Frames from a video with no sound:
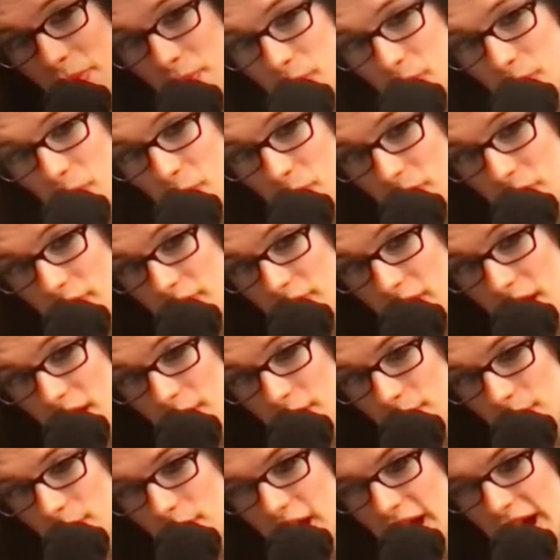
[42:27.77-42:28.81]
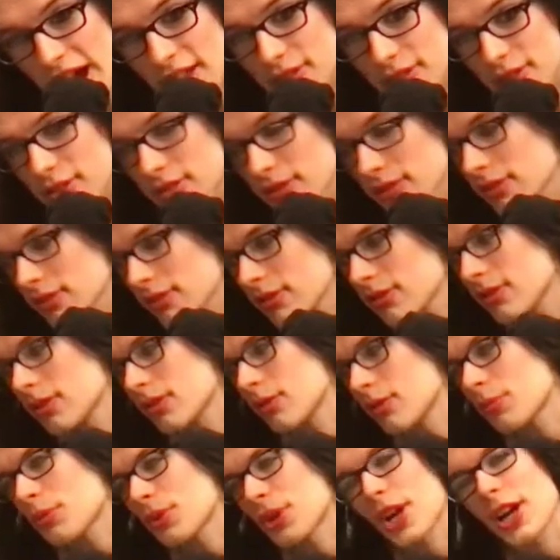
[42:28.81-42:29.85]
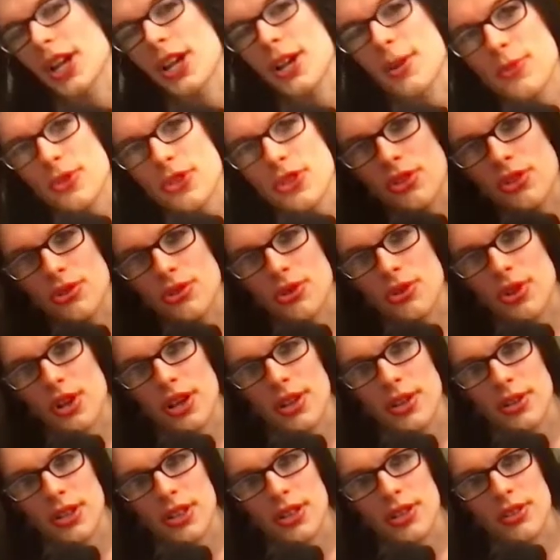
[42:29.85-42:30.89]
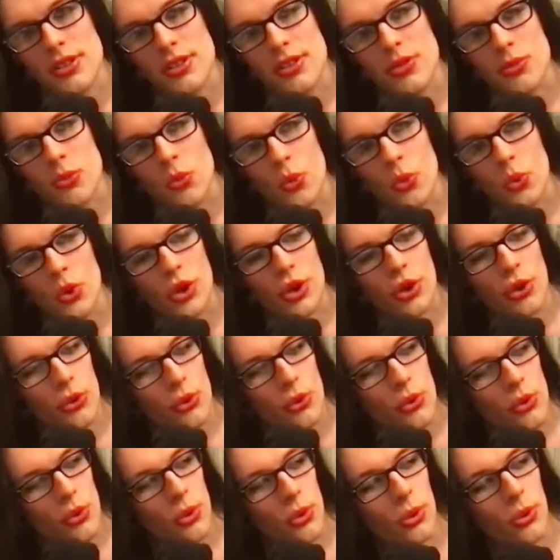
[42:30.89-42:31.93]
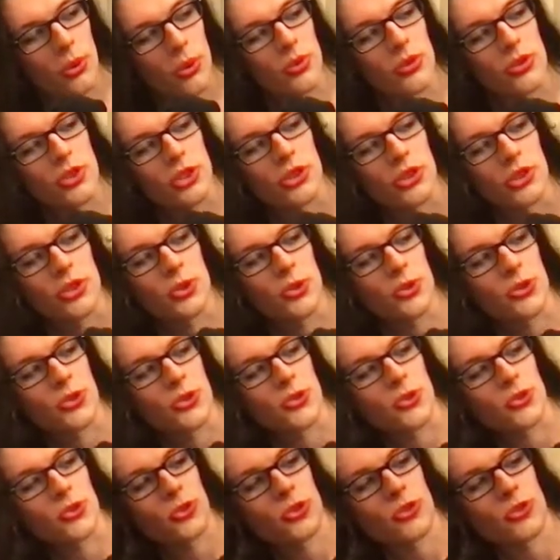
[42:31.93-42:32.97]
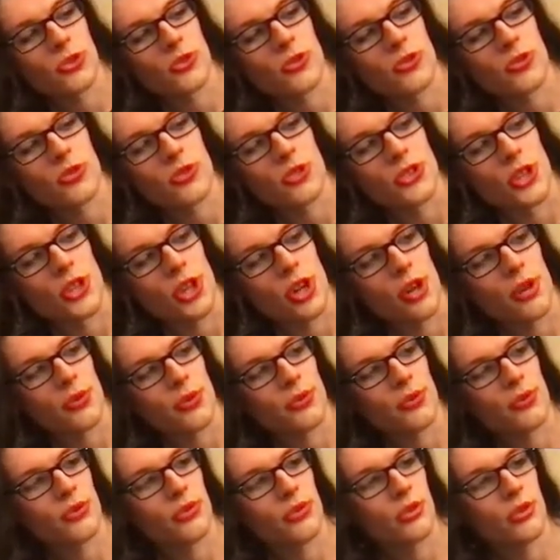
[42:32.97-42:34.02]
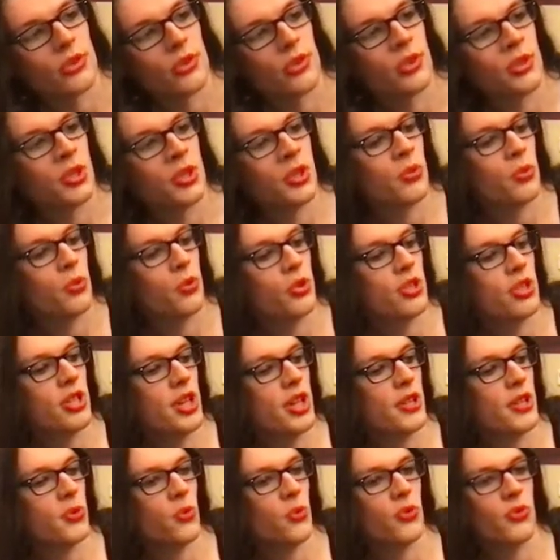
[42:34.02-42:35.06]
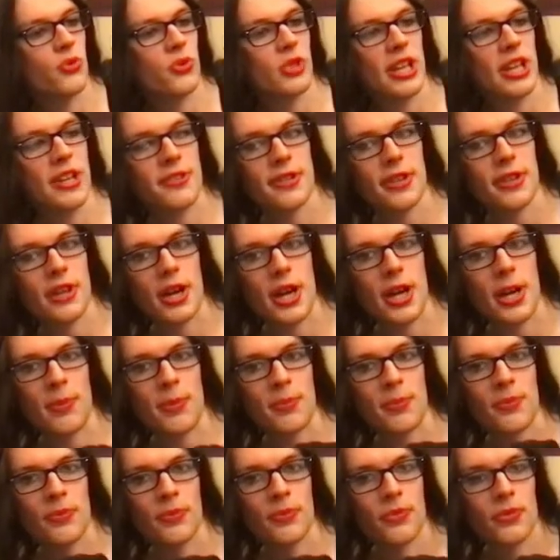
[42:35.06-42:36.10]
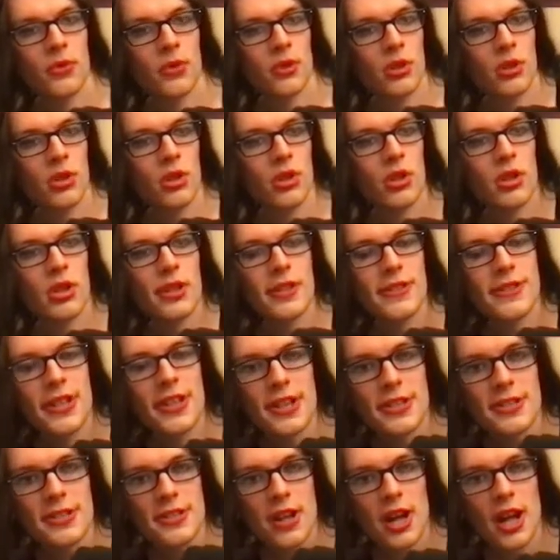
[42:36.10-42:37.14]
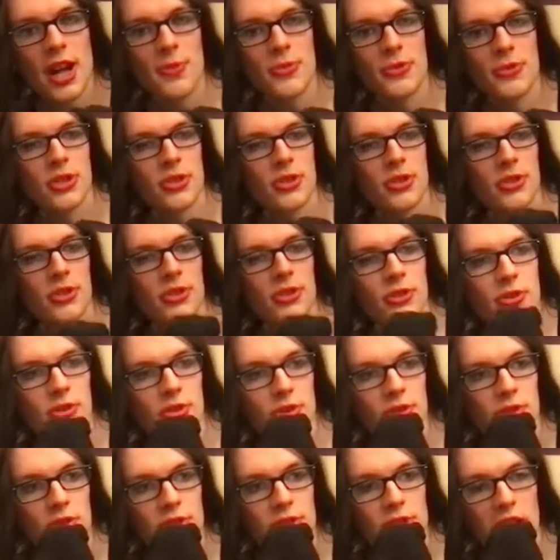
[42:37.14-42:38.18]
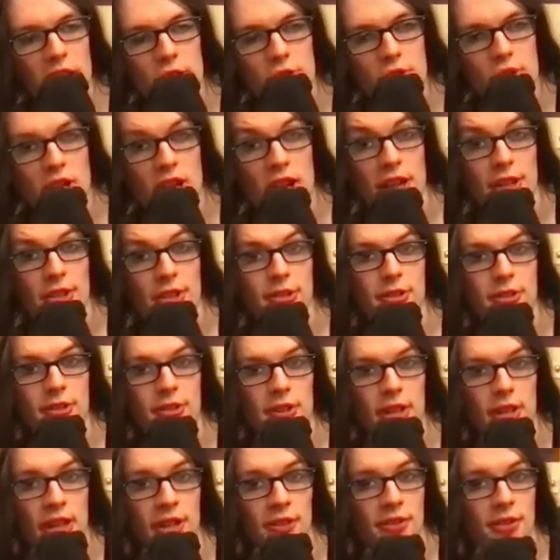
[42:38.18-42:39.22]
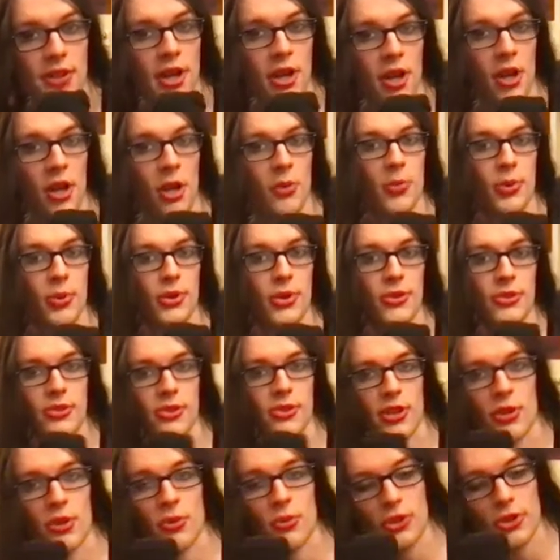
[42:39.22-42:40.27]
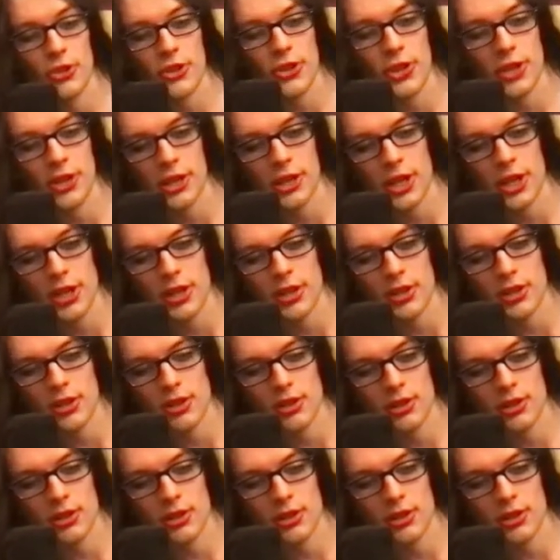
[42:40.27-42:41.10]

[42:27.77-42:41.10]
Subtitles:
something out of that. But I am still trying to work through Deleuze's stuff, which takes time. It takes time to digest Anti-Oedipus and really, like,